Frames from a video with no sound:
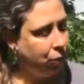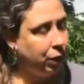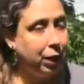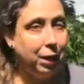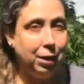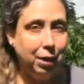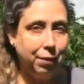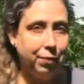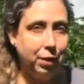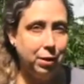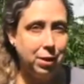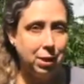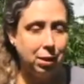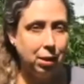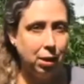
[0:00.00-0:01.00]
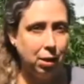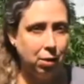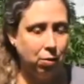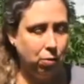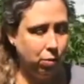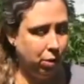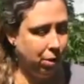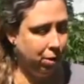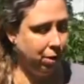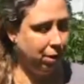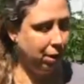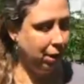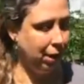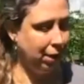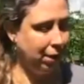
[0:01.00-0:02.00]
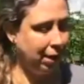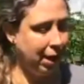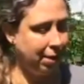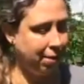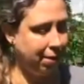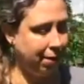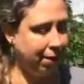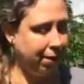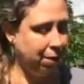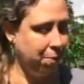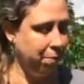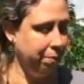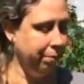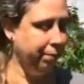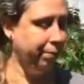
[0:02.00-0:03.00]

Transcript: We're going to leave those alone and let them